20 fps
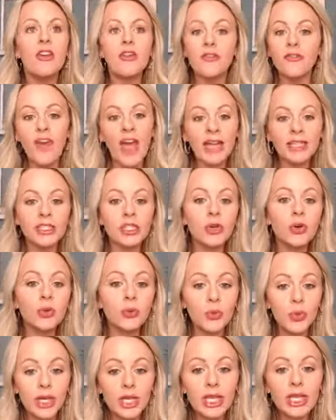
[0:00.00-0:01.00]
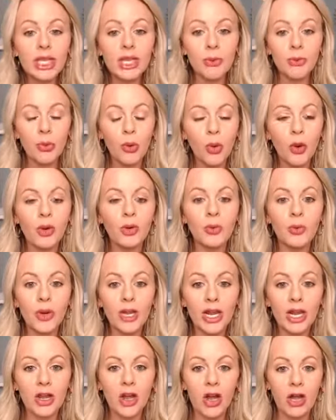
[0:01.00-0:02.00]
Fats are really important when
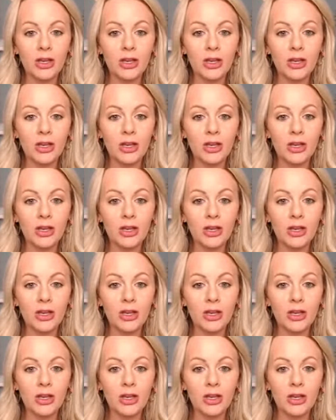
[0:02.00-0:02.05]
it